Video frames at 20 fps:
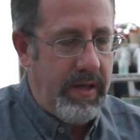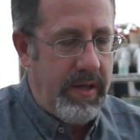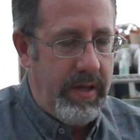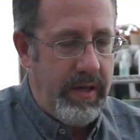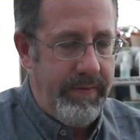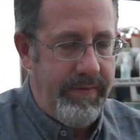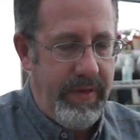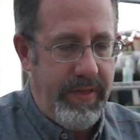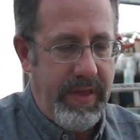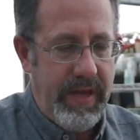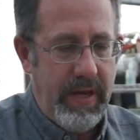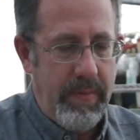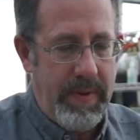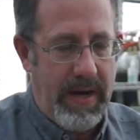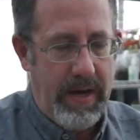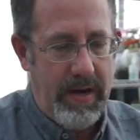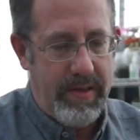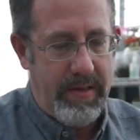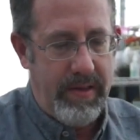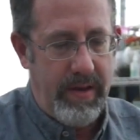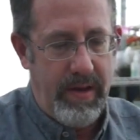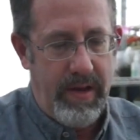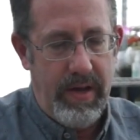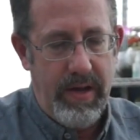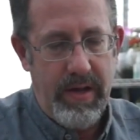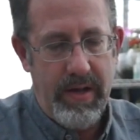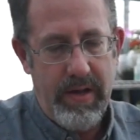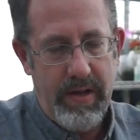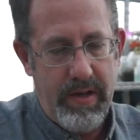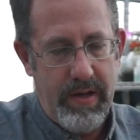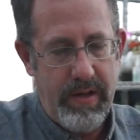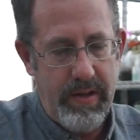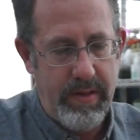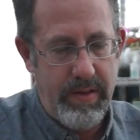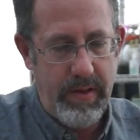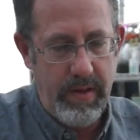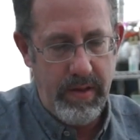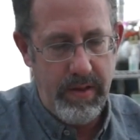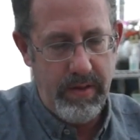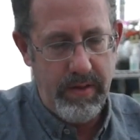if you think about it,
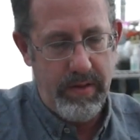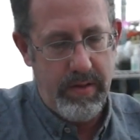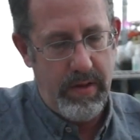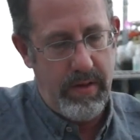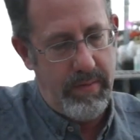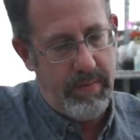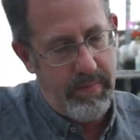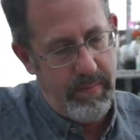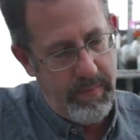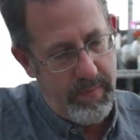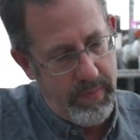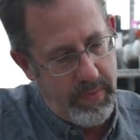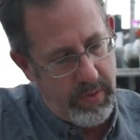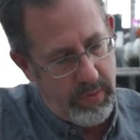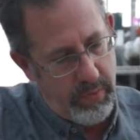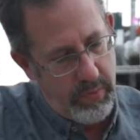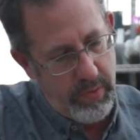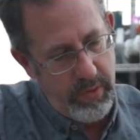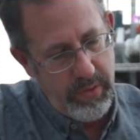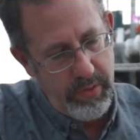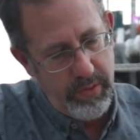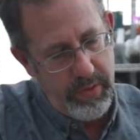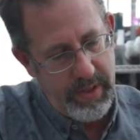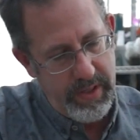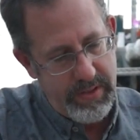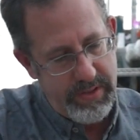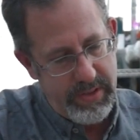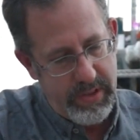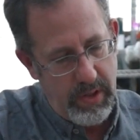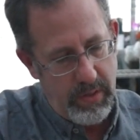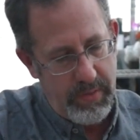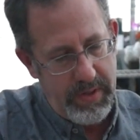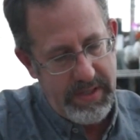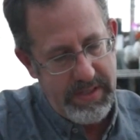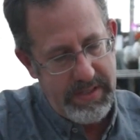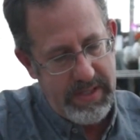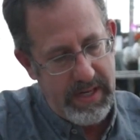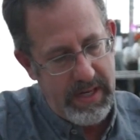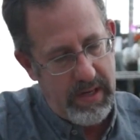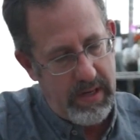the root is
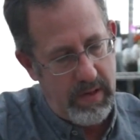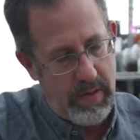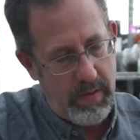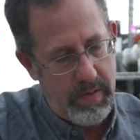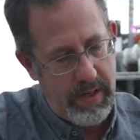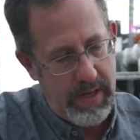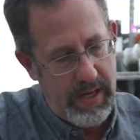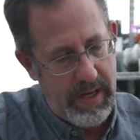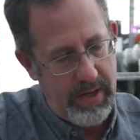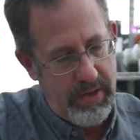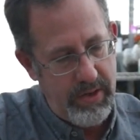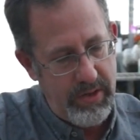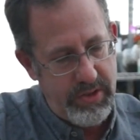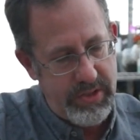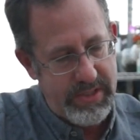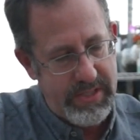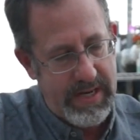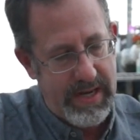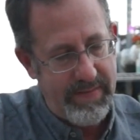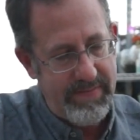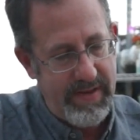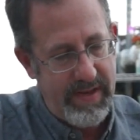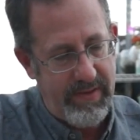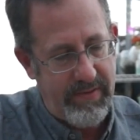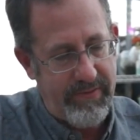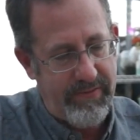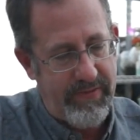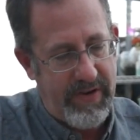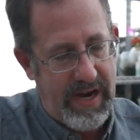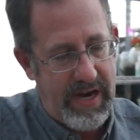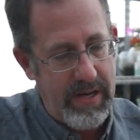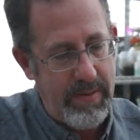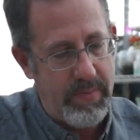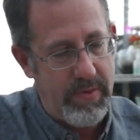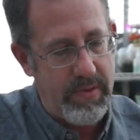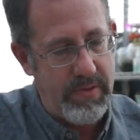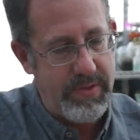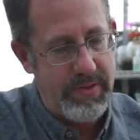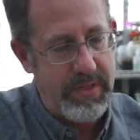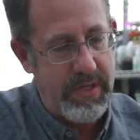going down and you just have these
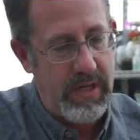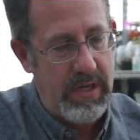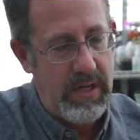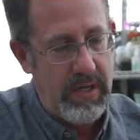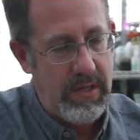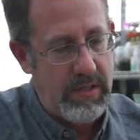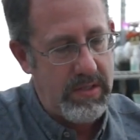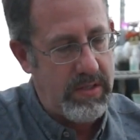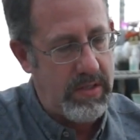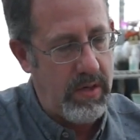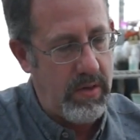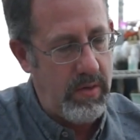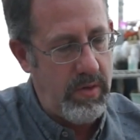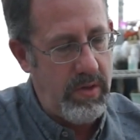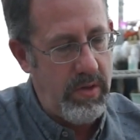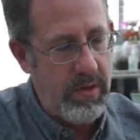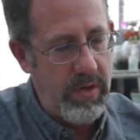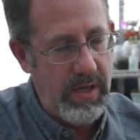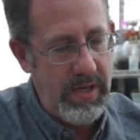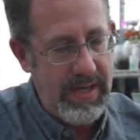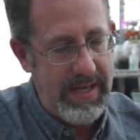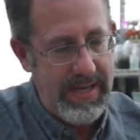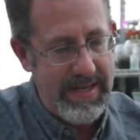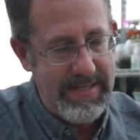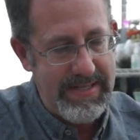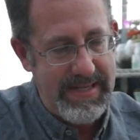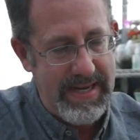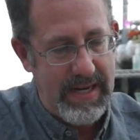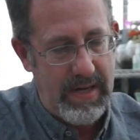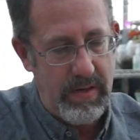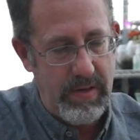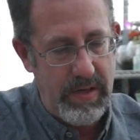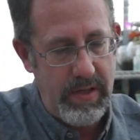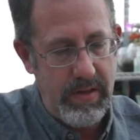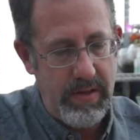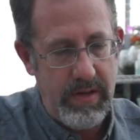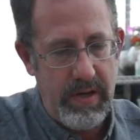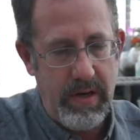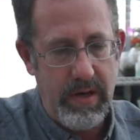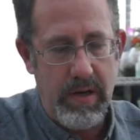fibers. So you can get down
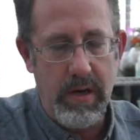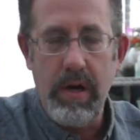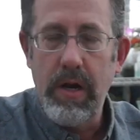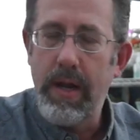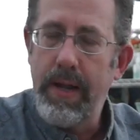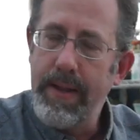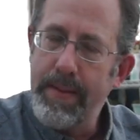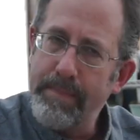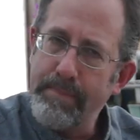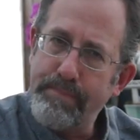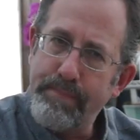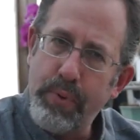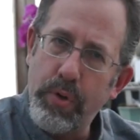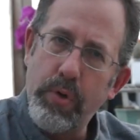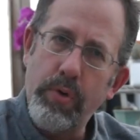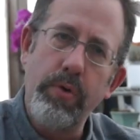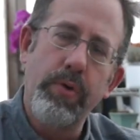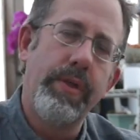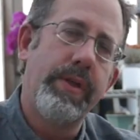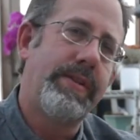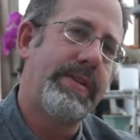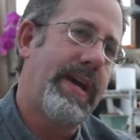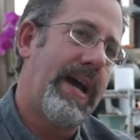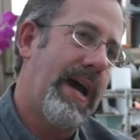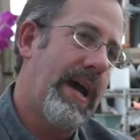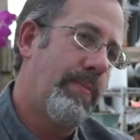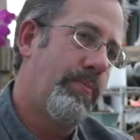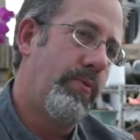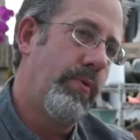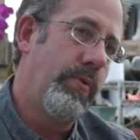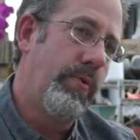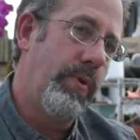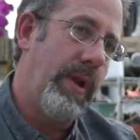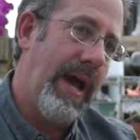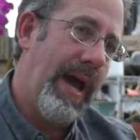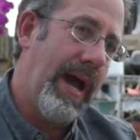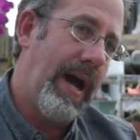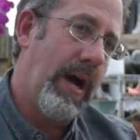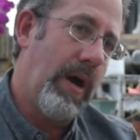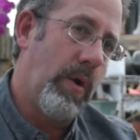in there, pull the taproot
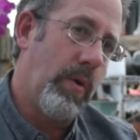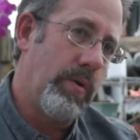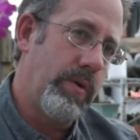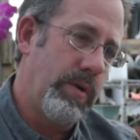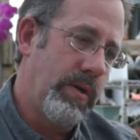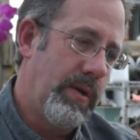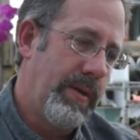out,